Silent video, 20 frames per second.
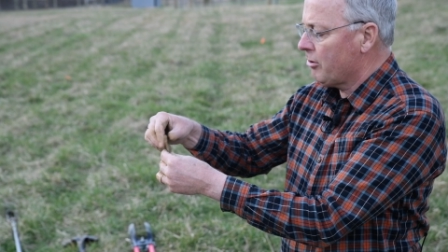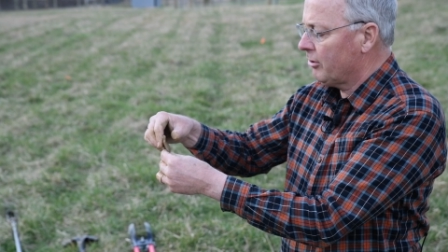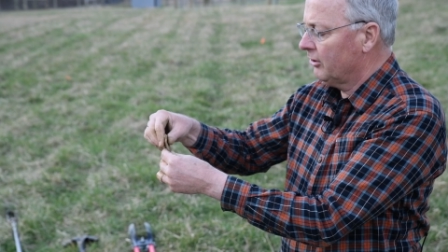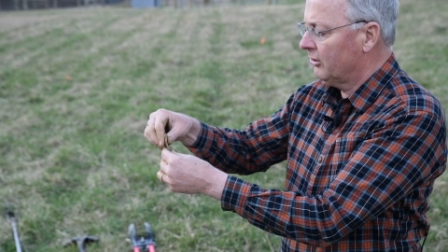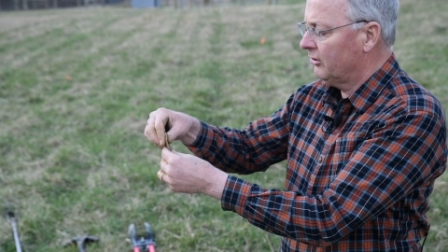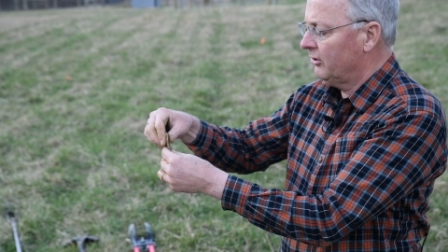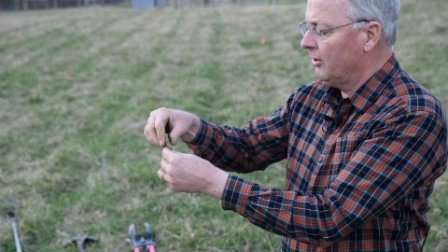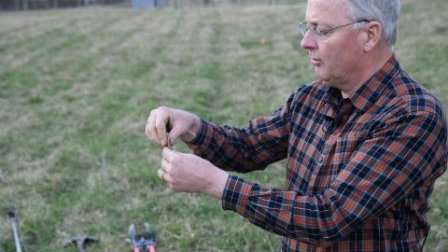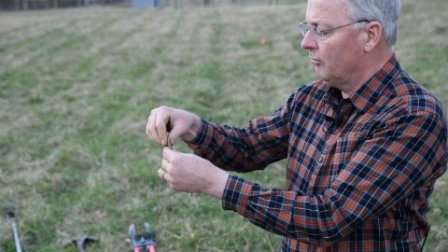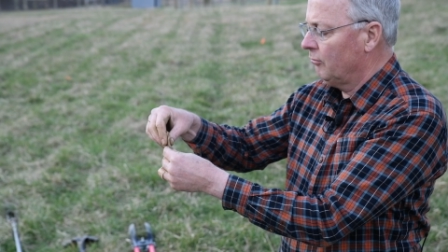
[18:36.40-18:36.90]
and
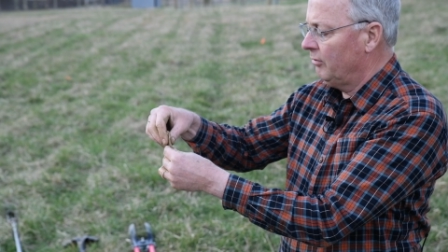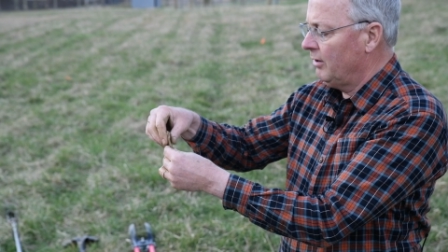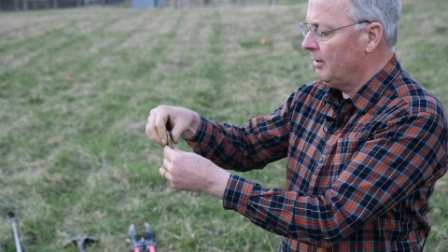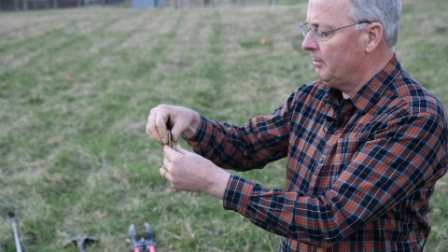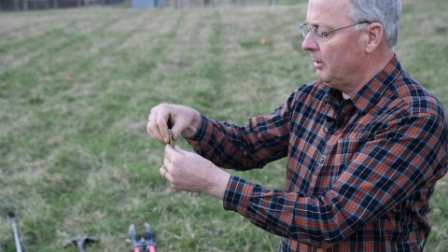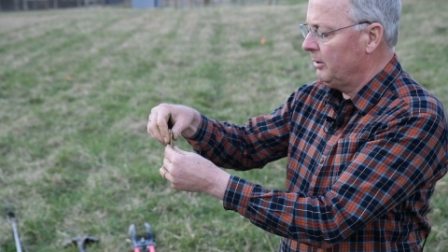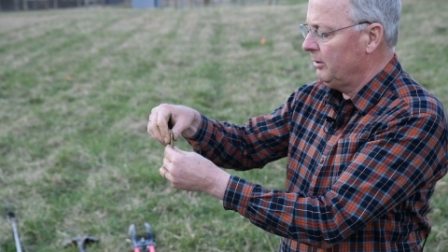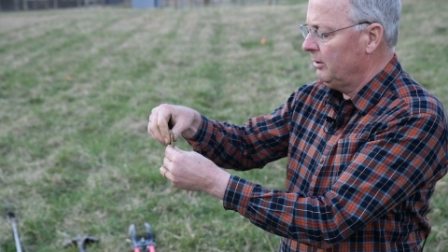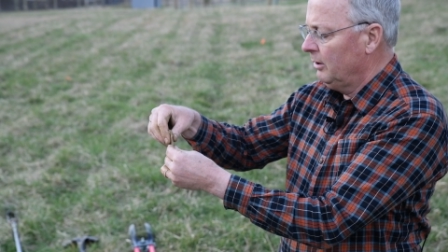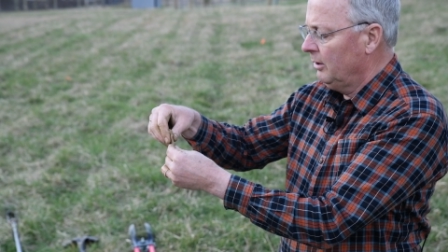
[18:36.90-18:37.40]
thin
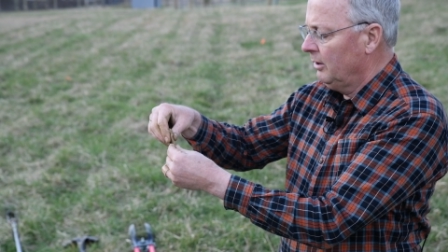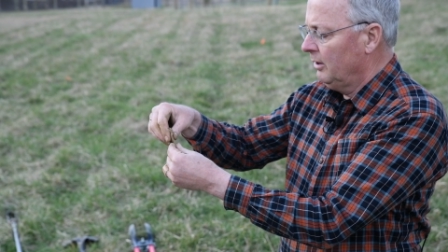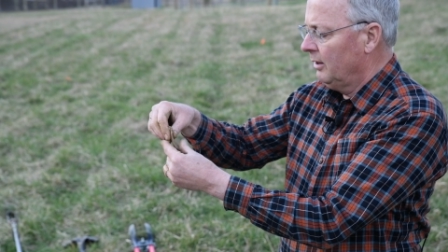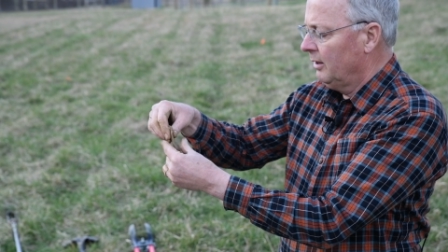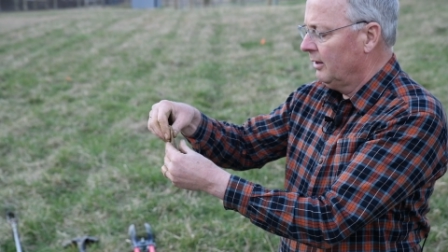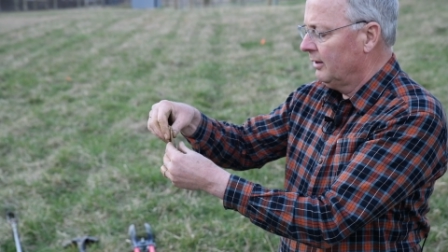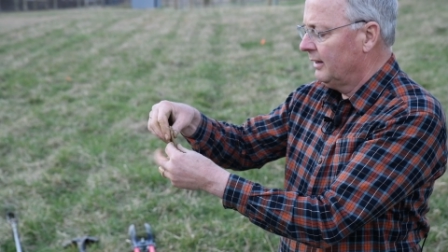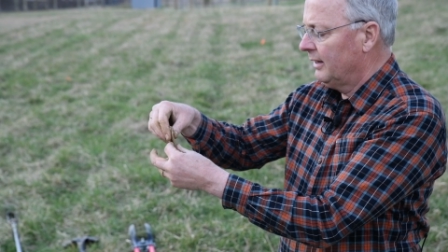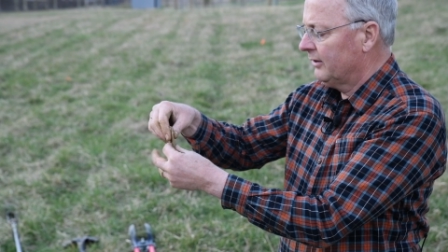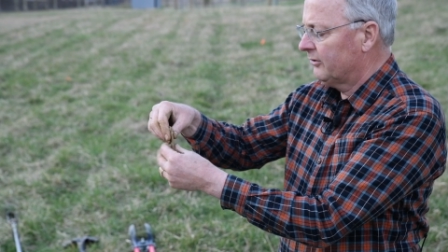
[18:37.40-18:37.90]
ribbon
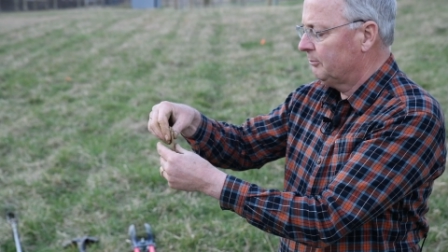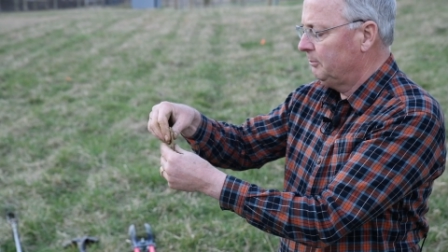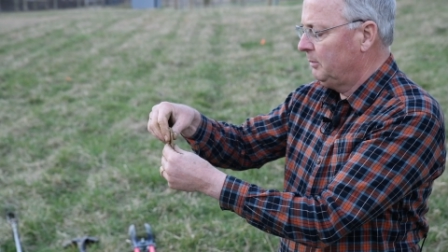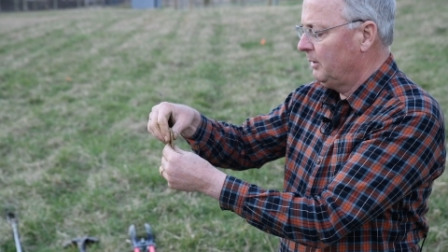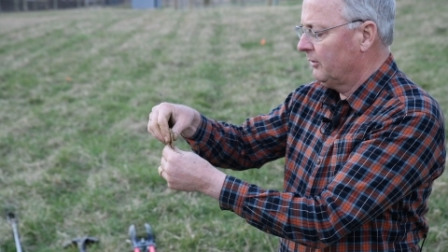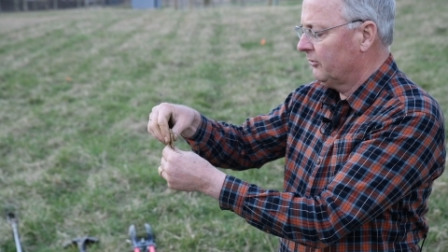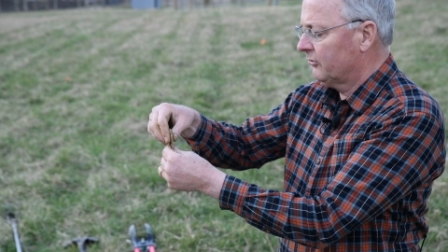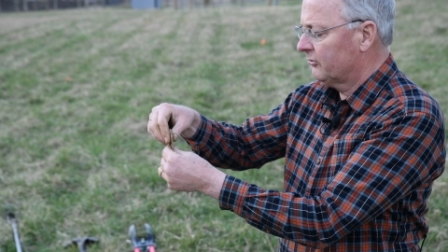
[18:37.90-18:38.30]
that's being